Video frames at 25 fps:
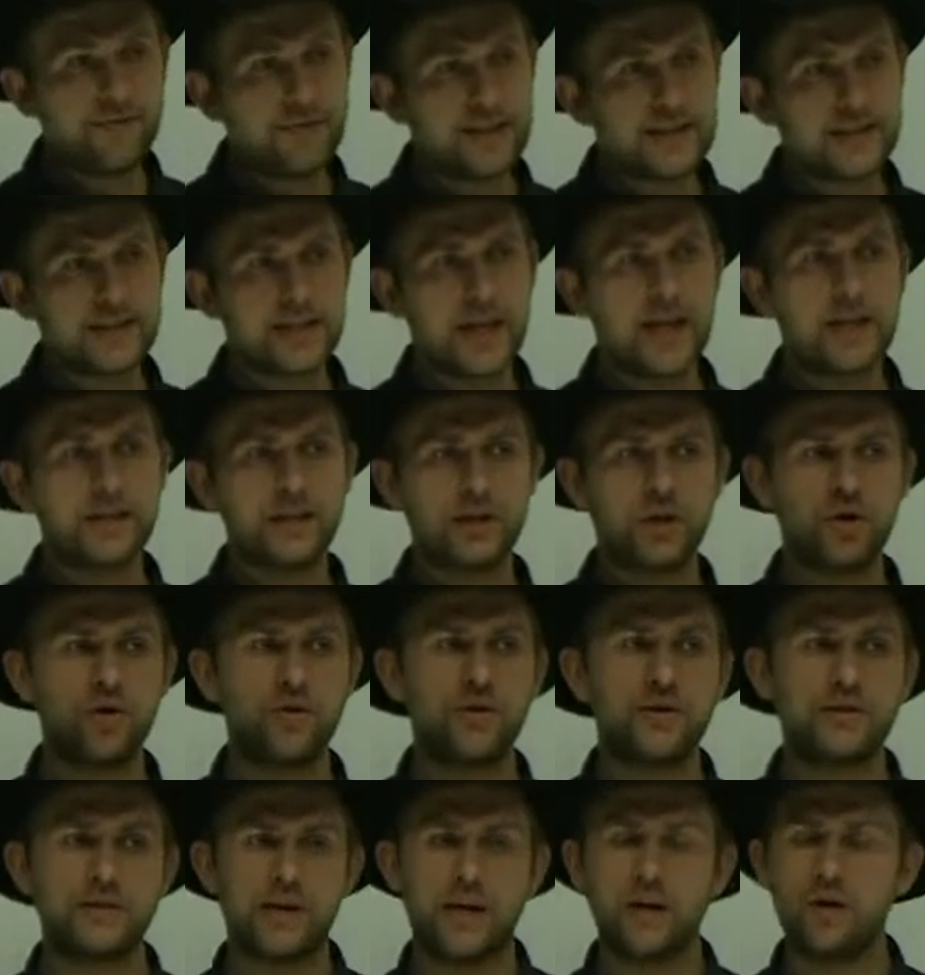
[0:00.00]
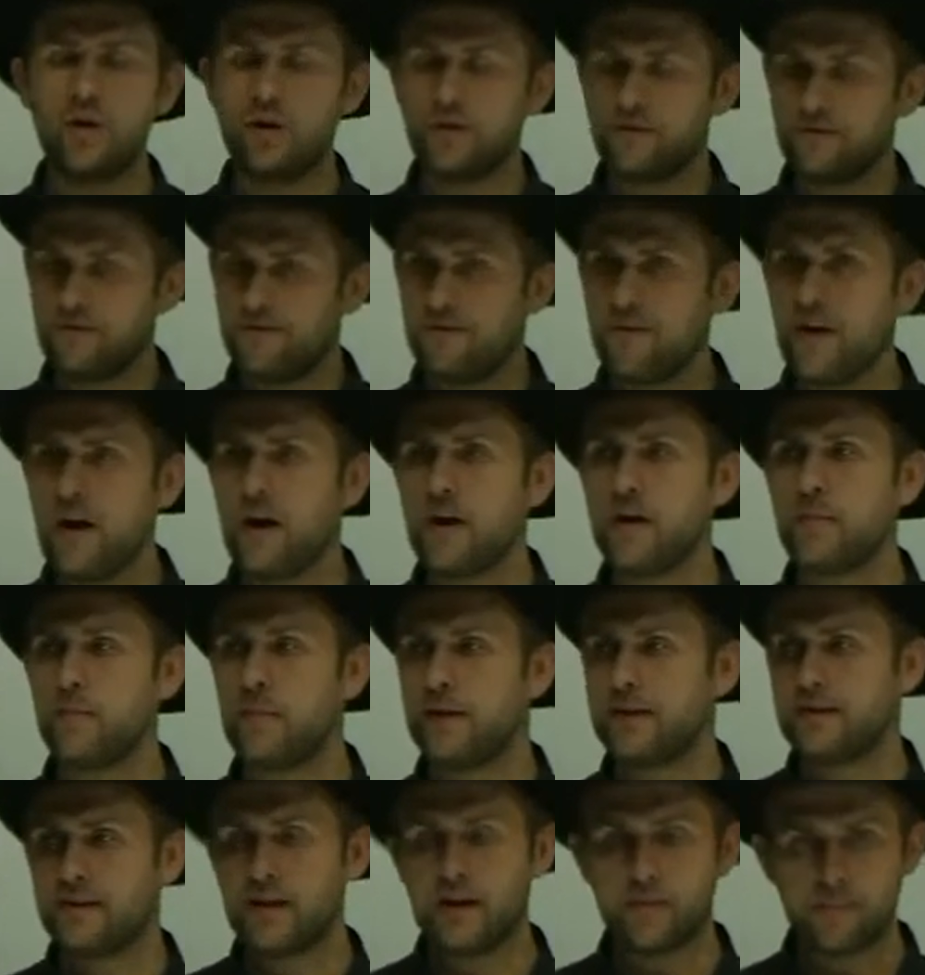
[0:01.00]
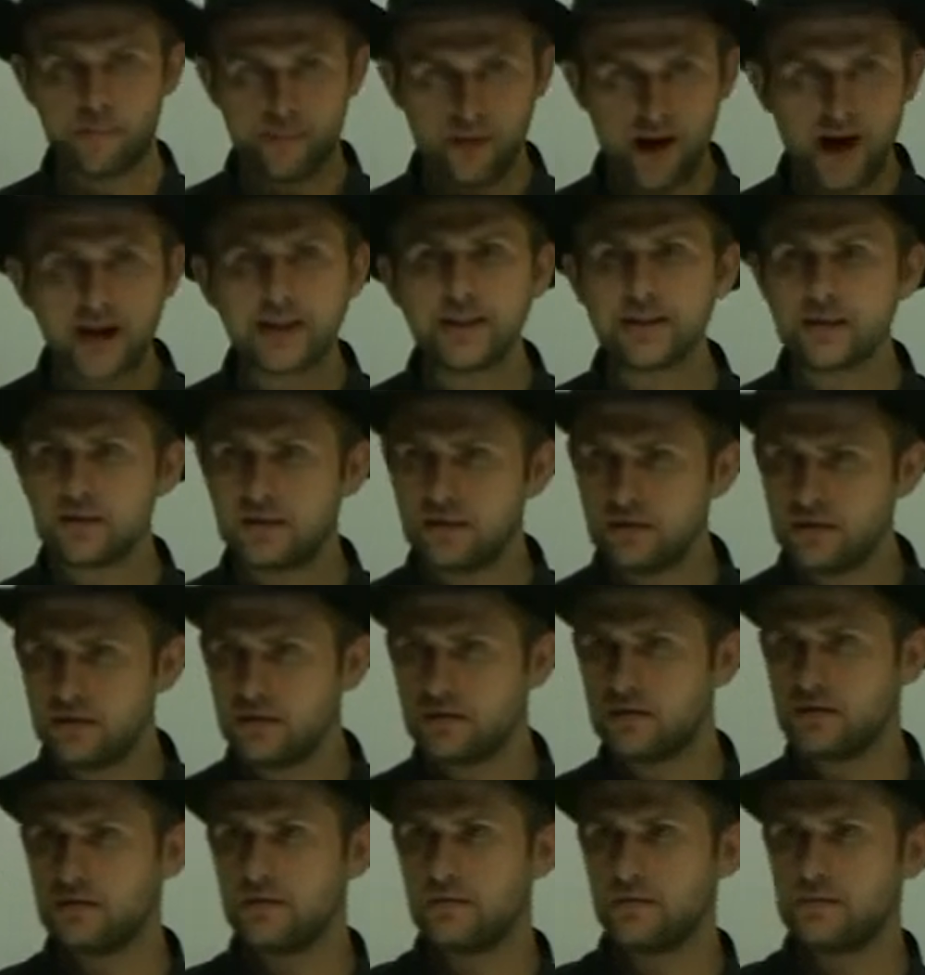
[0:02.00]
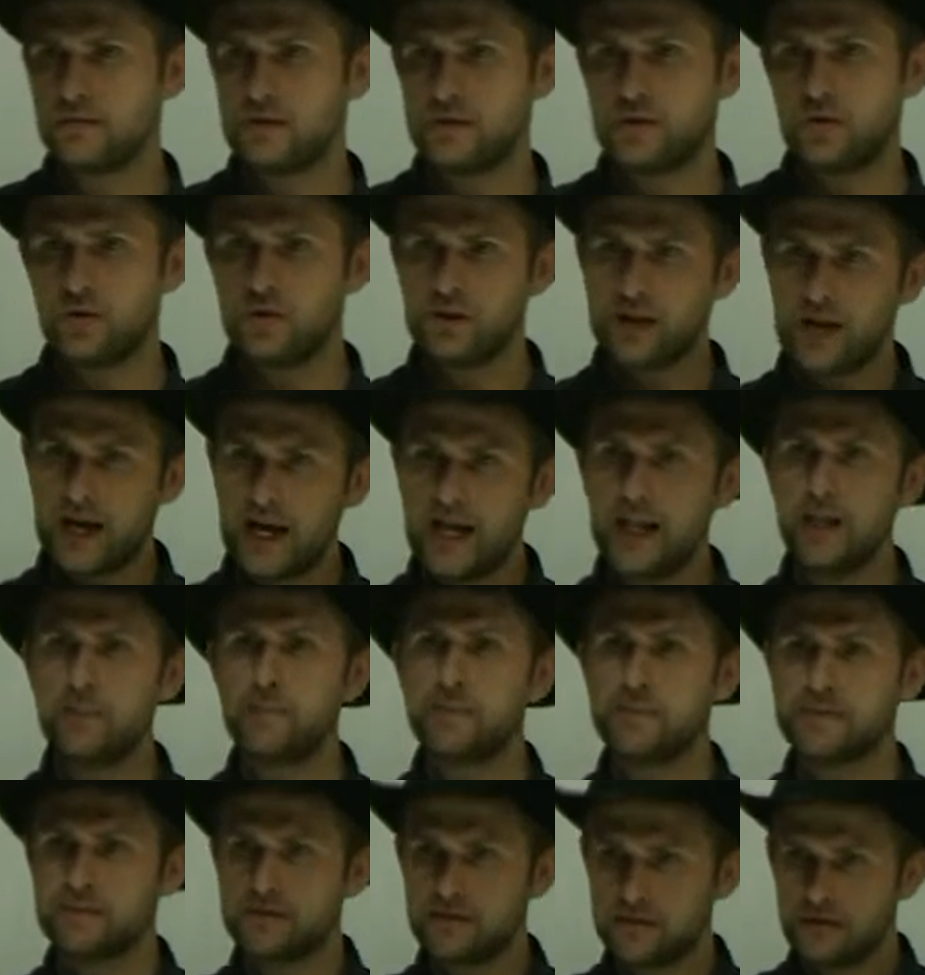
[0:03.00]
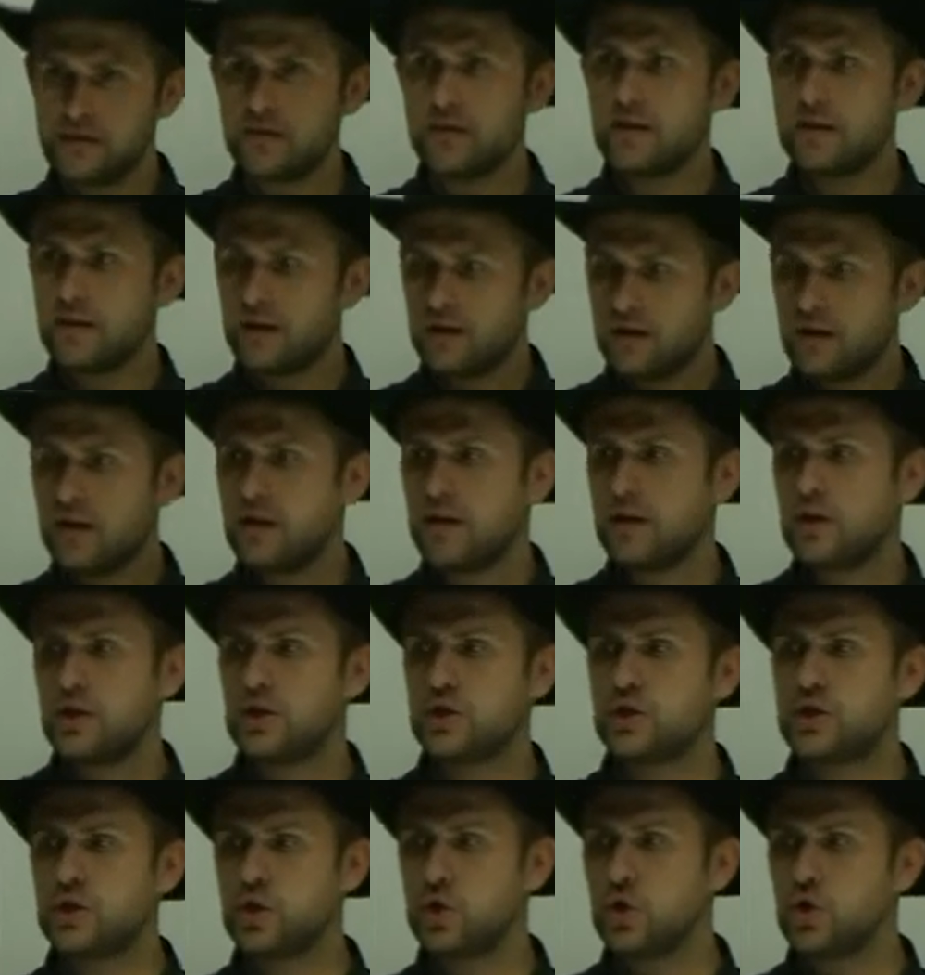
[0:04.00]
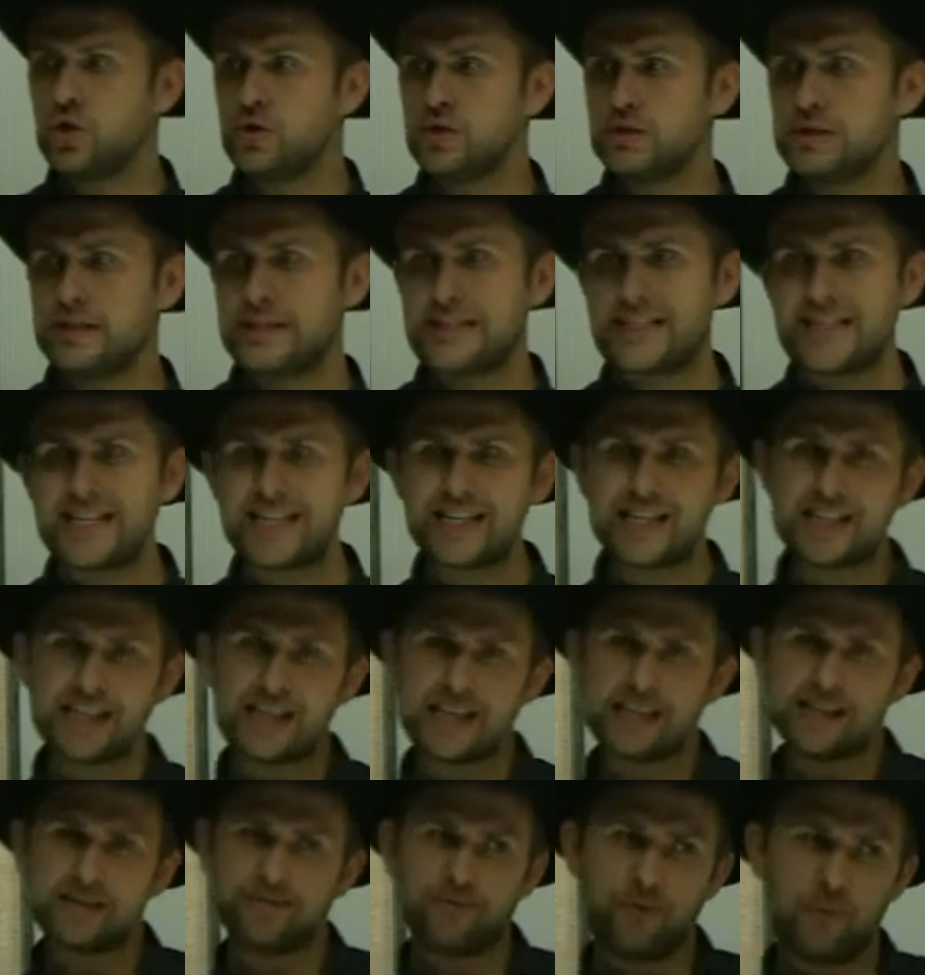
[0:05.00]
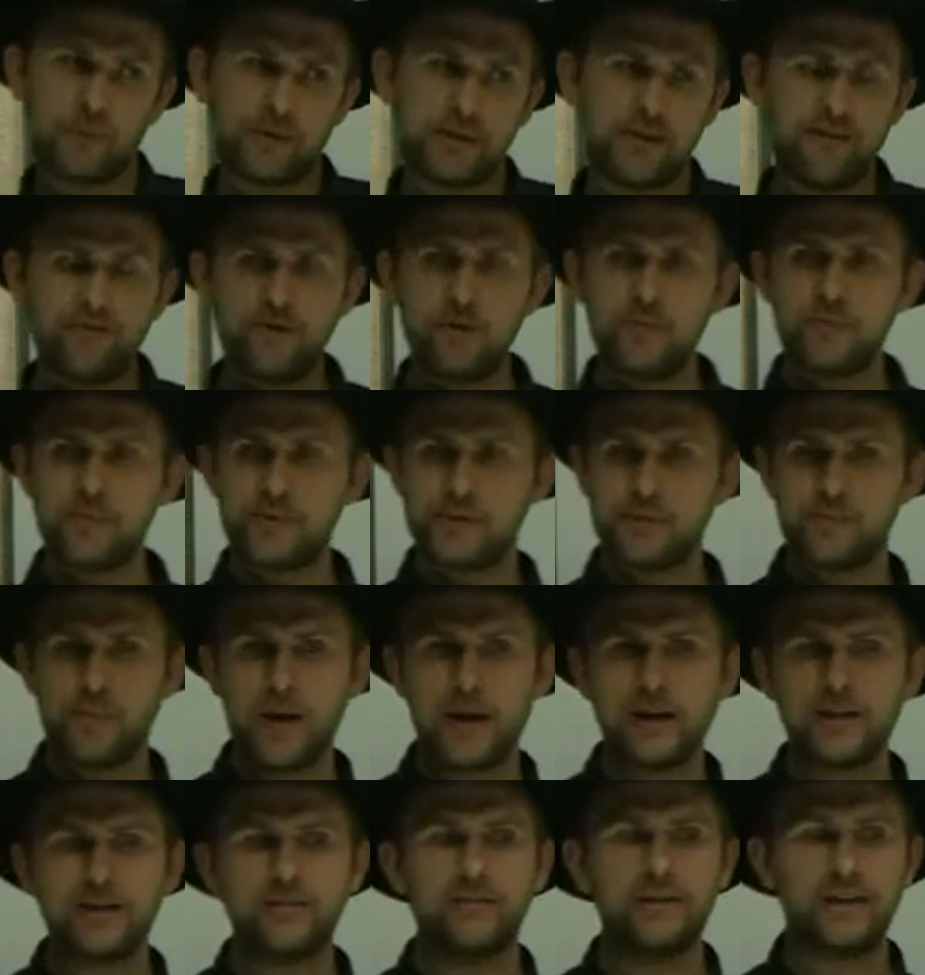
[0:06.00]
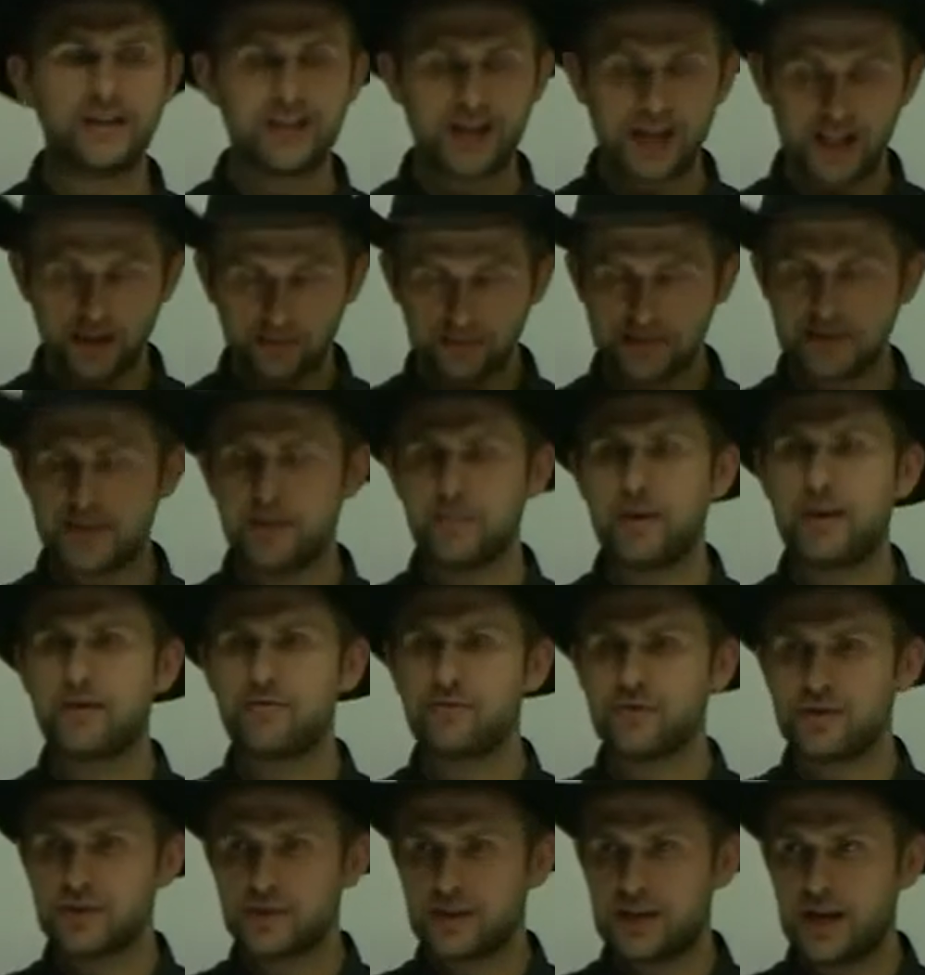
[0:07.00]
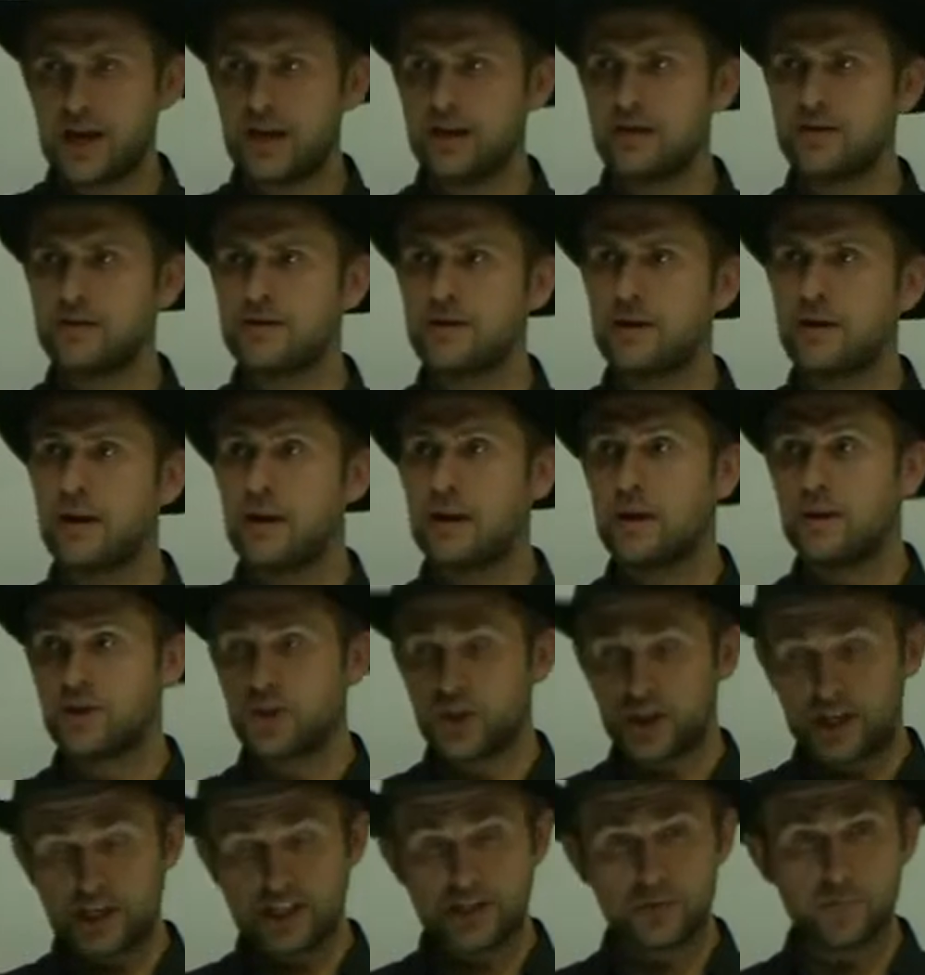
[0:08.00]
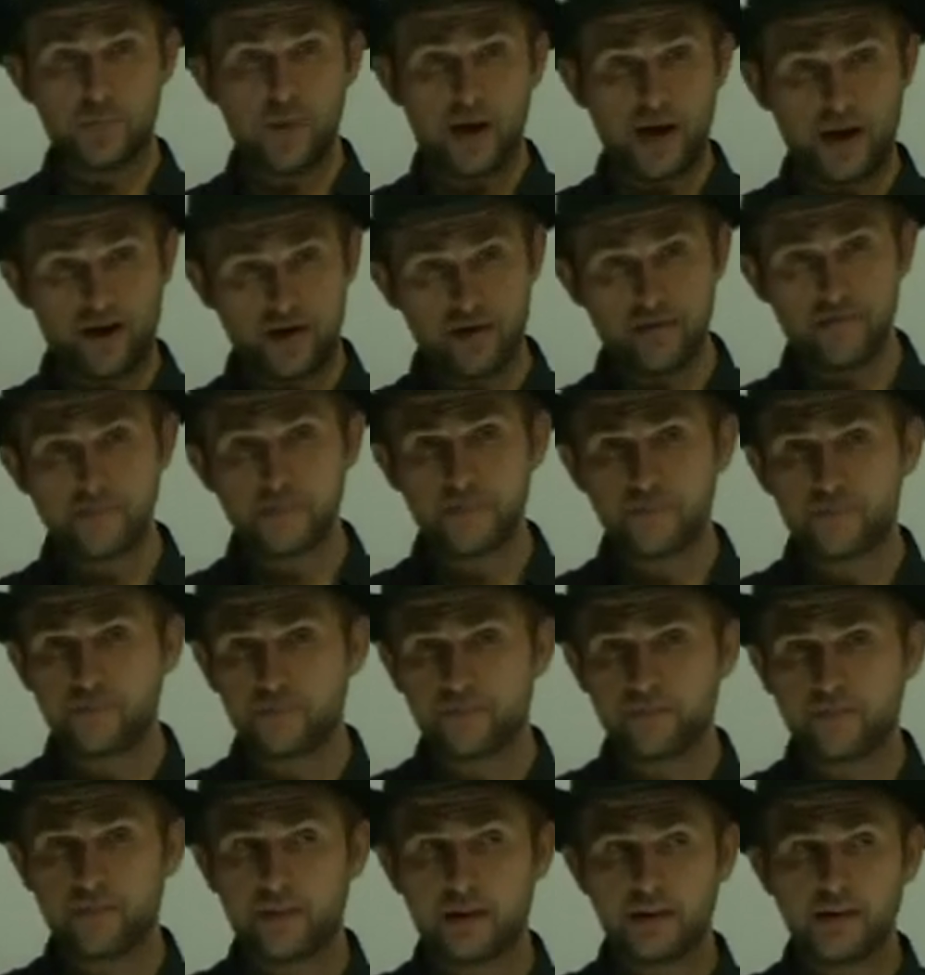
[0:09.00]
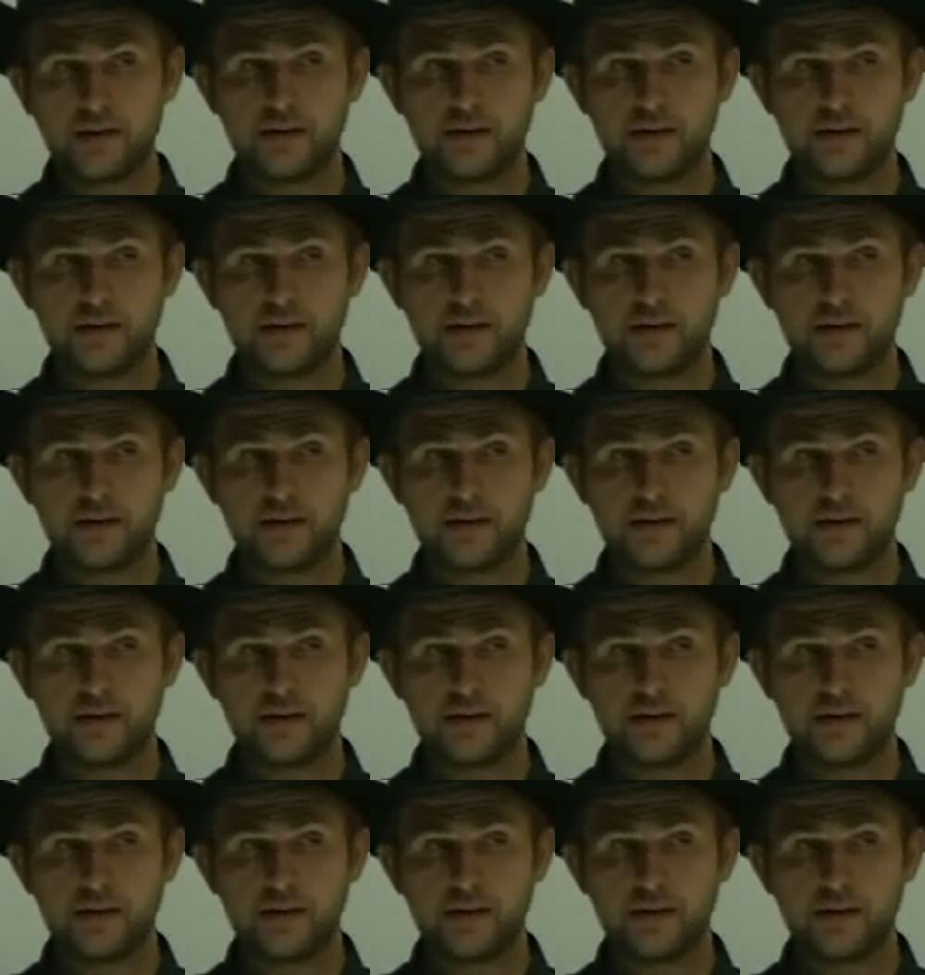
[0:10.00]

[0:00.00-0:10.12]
If these categories are not fun, but they are practical, so it helps students see things from a different perspective, and it helps them understand things better,